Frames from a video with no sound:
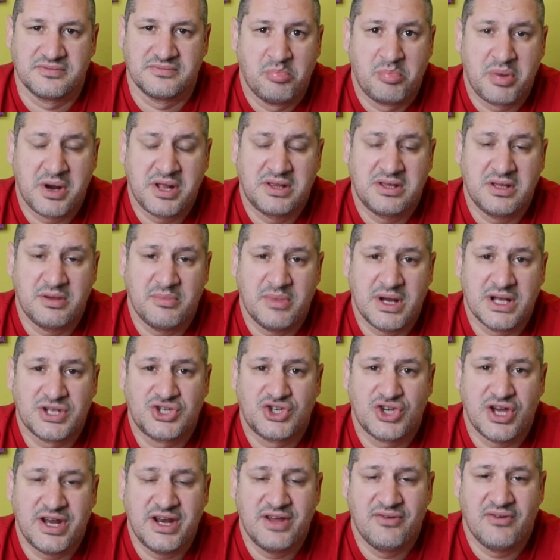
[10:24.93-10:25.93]
Pretty
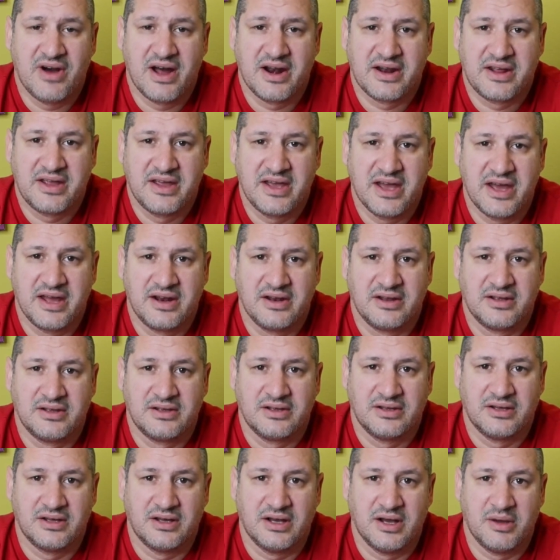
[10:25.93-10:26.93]
much anyone can
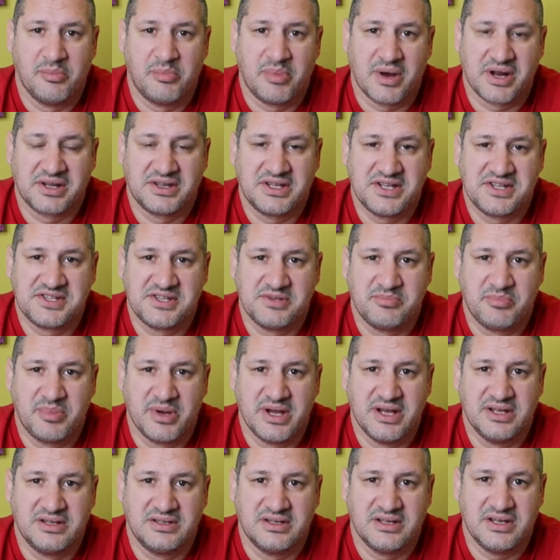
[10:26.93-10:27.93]

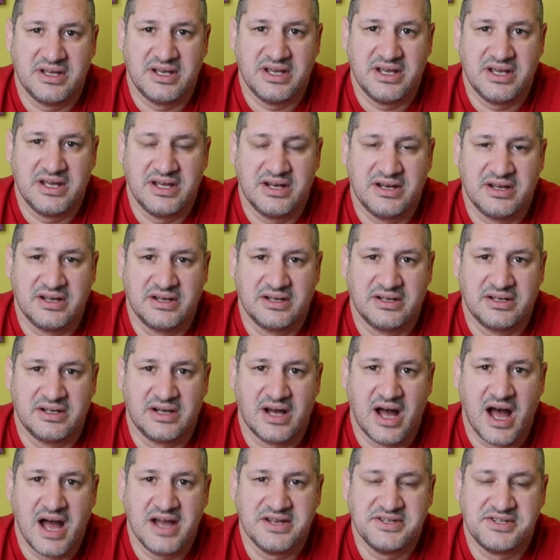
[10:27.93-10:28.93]
participate in
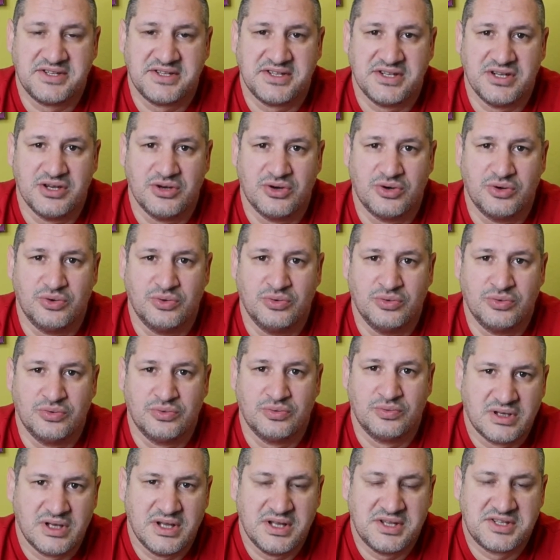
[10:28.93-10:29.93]
ICO.
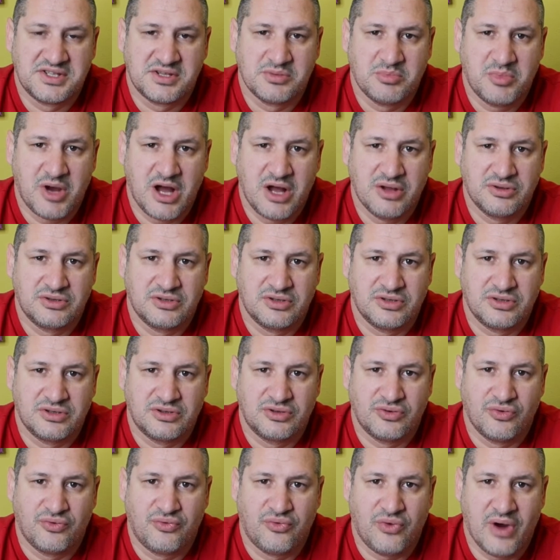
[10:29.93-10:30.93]
It's about
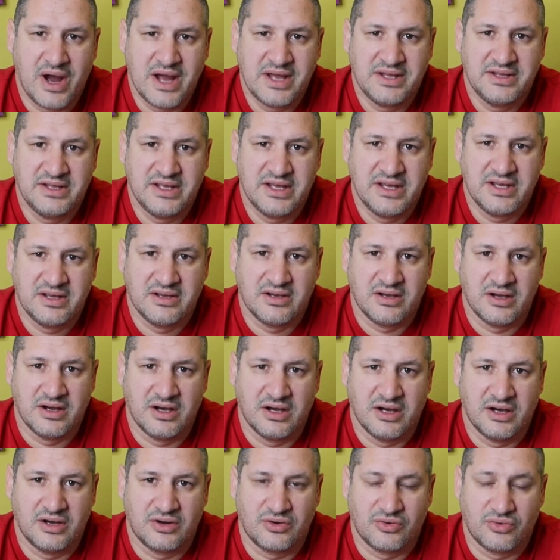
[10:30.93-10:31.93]
to finding
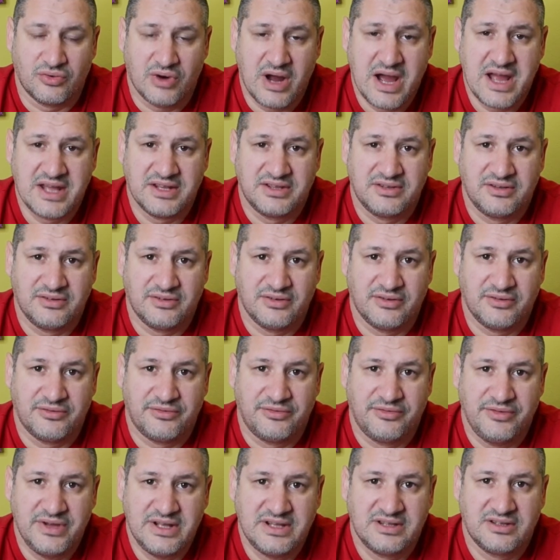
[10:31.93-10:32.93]
a right
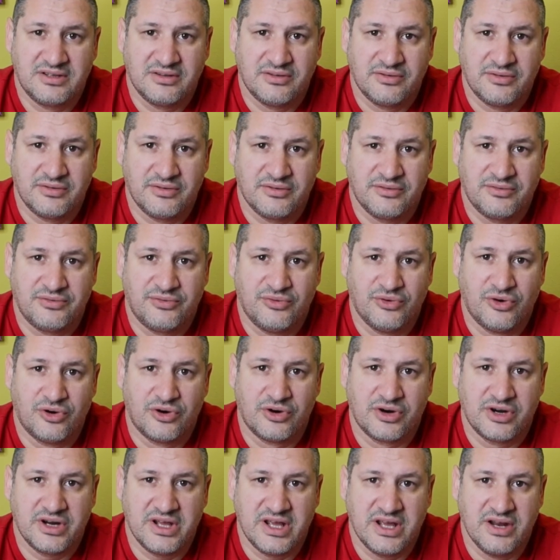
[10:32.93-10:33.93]
fit
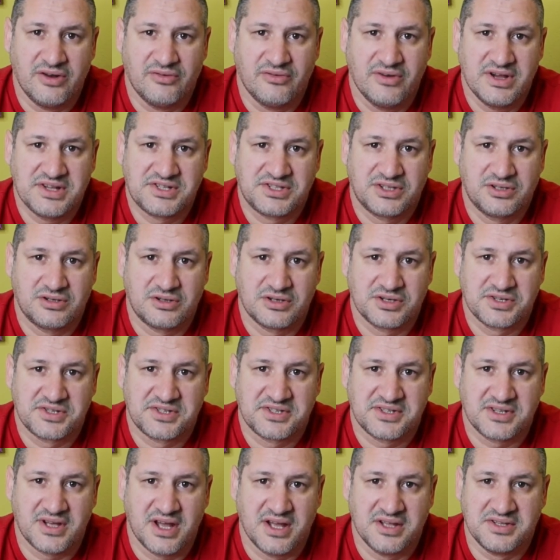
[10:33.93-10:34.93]
for
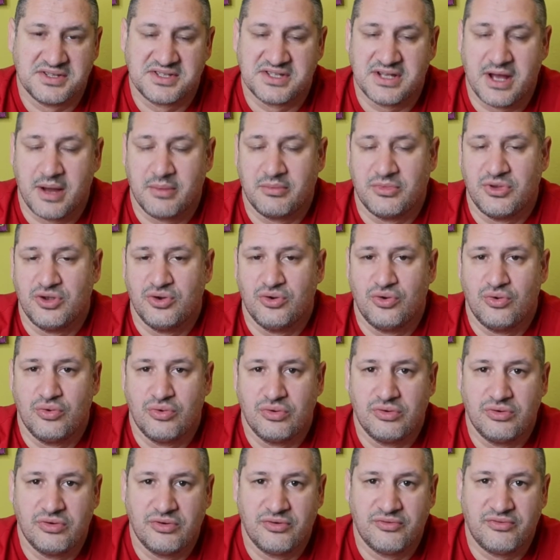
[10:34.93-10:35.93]
investors and some
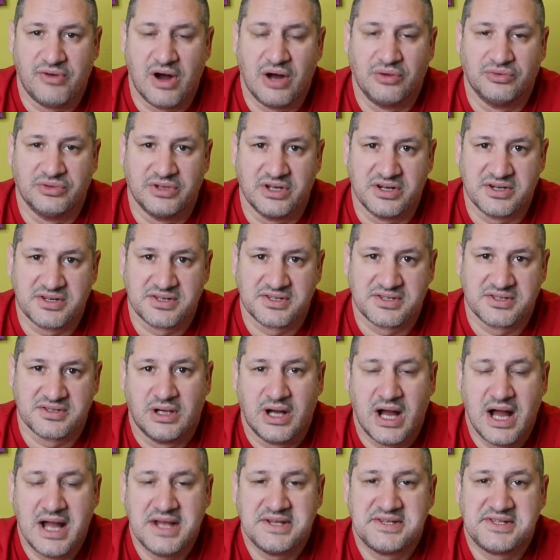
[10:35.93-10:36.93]
new founders.
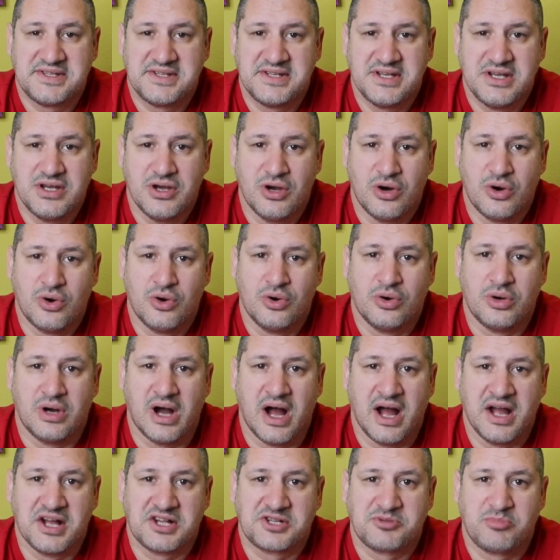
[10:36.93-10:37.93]
ICO
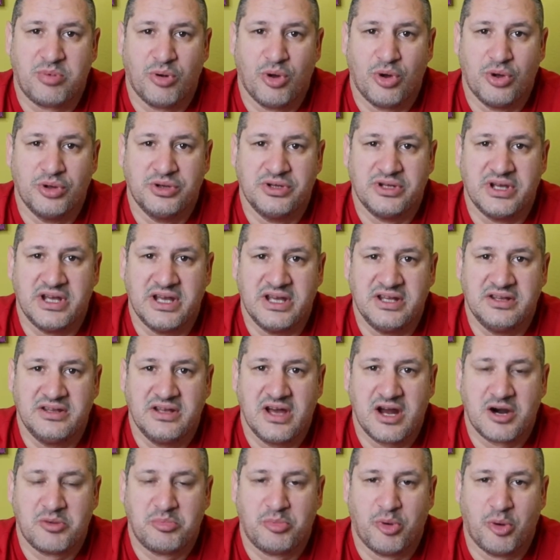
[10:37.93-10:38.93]
exploded in
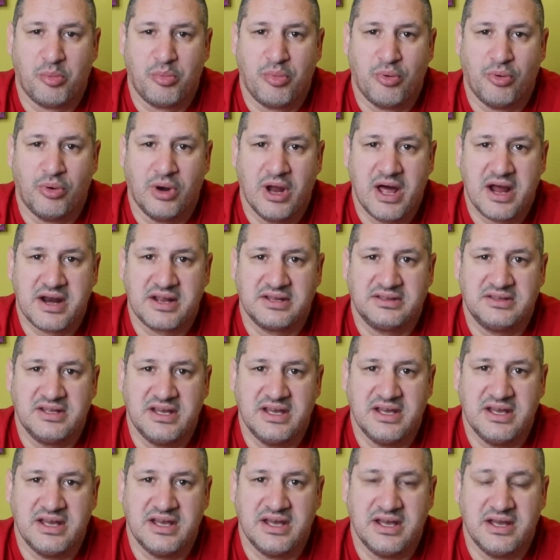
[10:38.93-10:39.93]
their
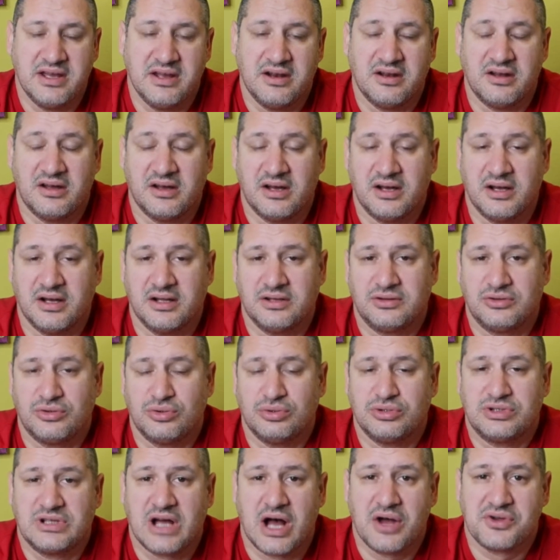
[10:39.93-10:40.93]
popularity in
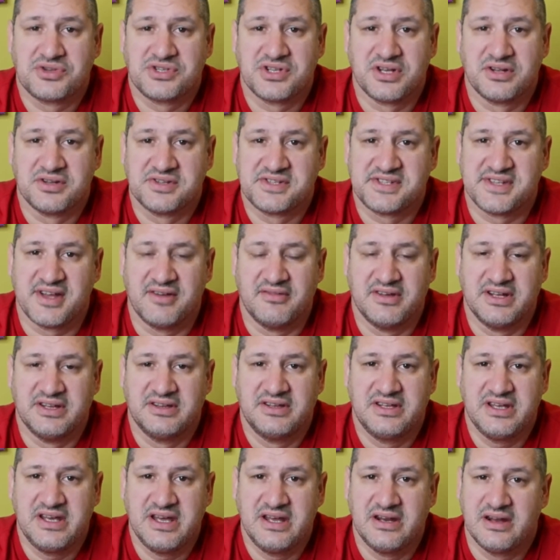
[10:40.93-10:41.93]

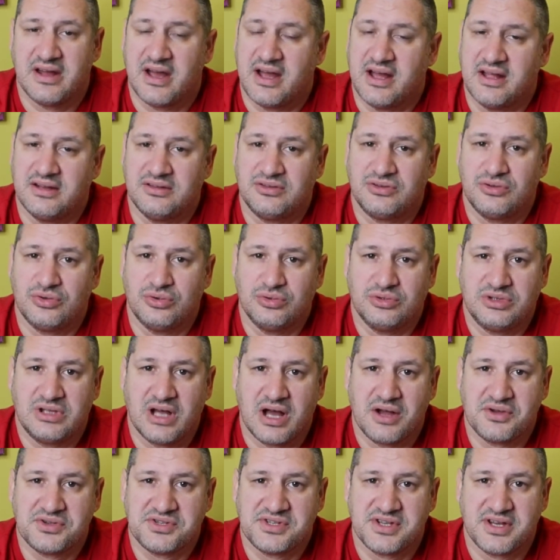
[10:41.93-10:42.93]
2017 and
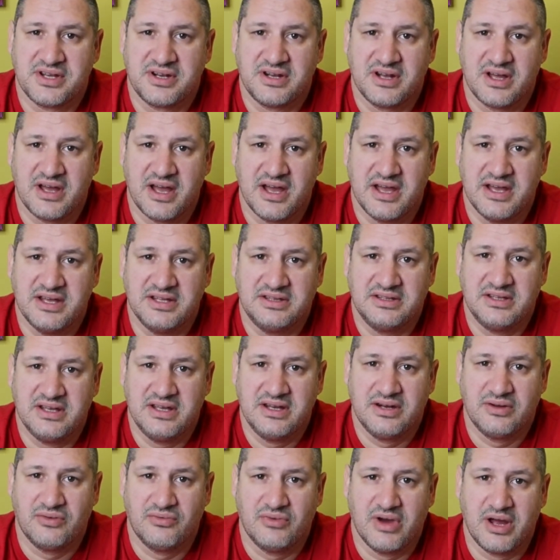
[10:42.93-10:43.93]

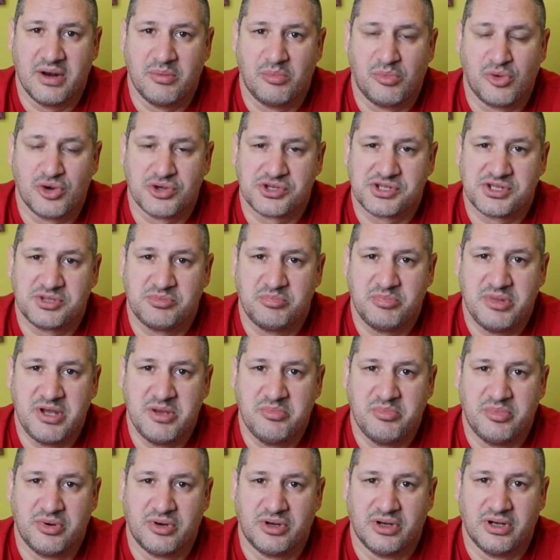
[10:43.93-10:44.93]
2018 when most
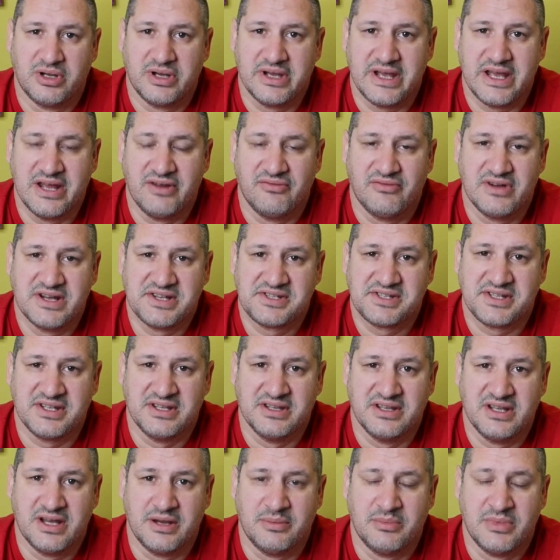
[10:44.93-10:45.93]
people invest
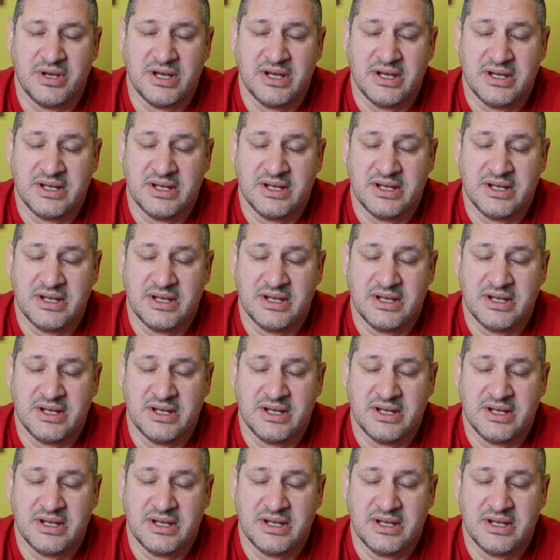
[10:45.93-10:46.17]
in them.